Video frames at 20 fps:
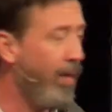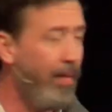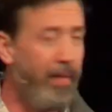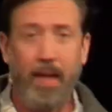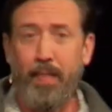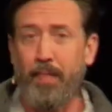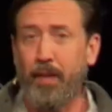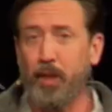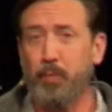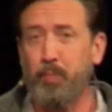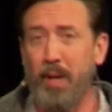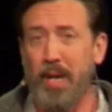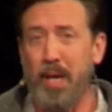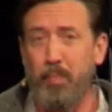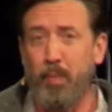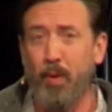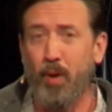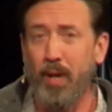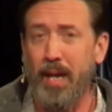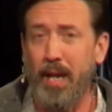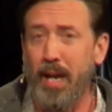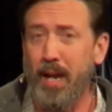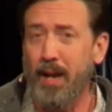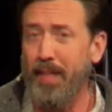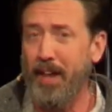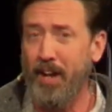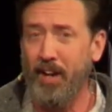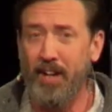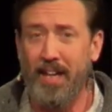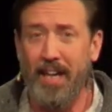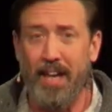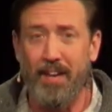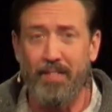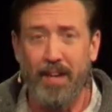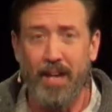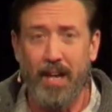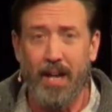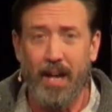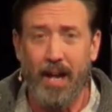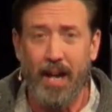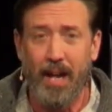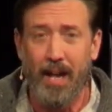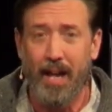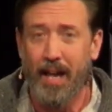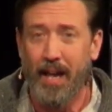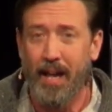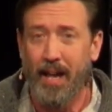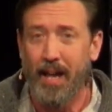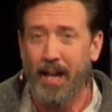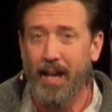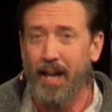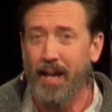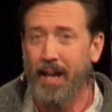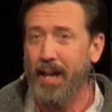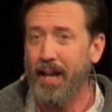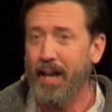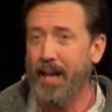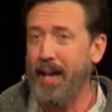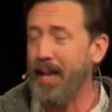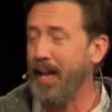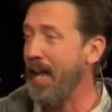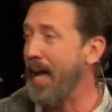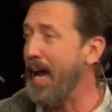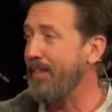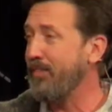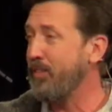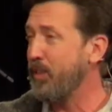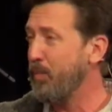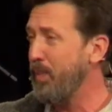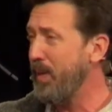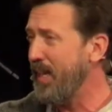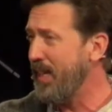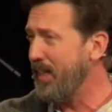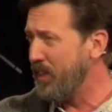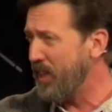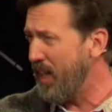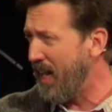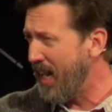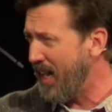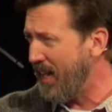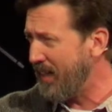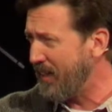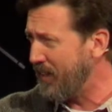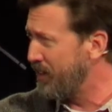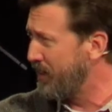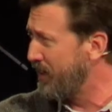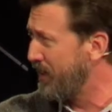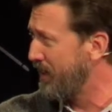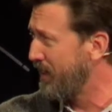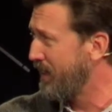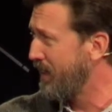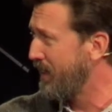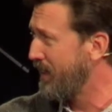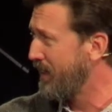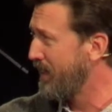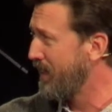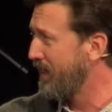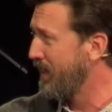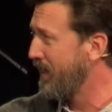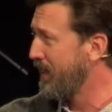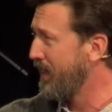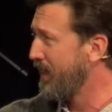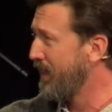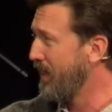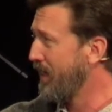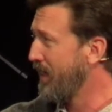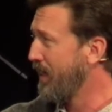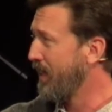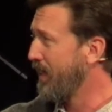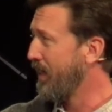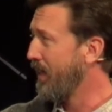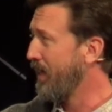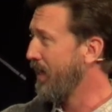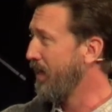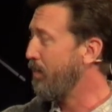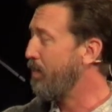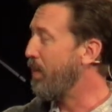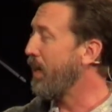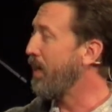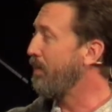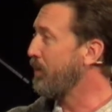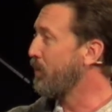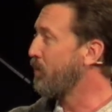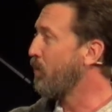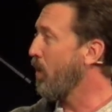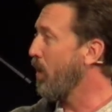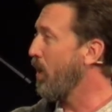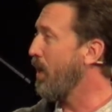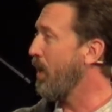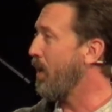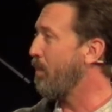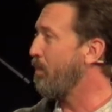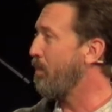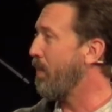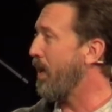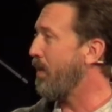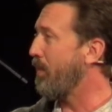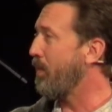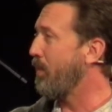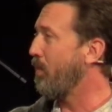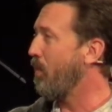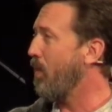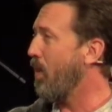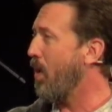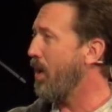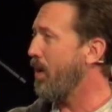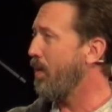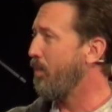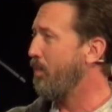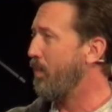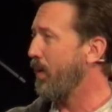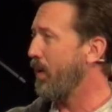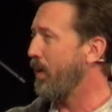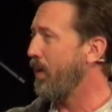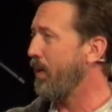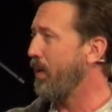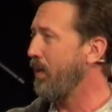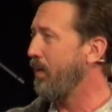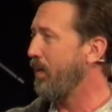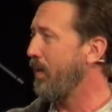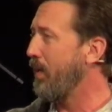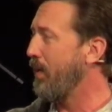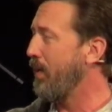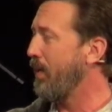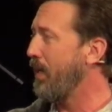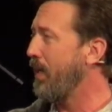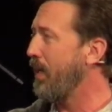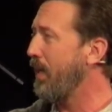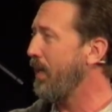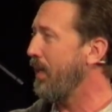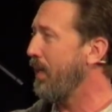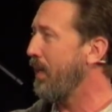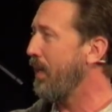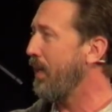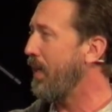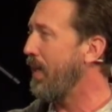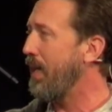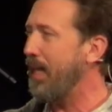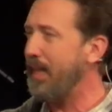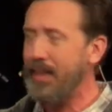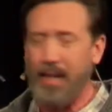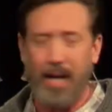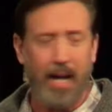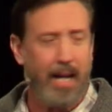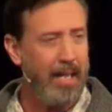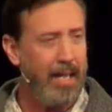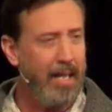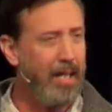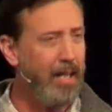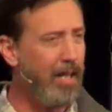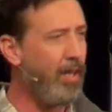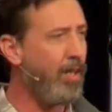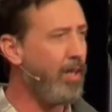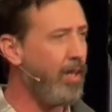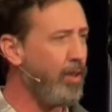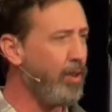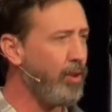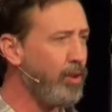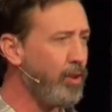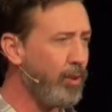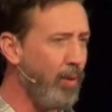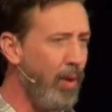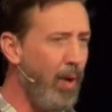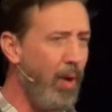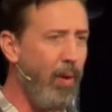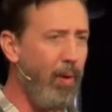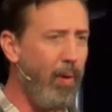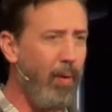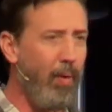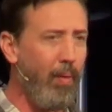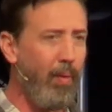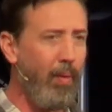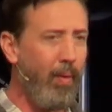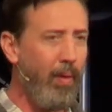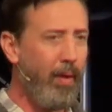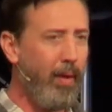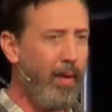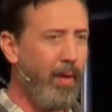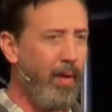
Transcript: That there's people here that are giving and lives are being changed? But he was worried about the water bill. He thought he could control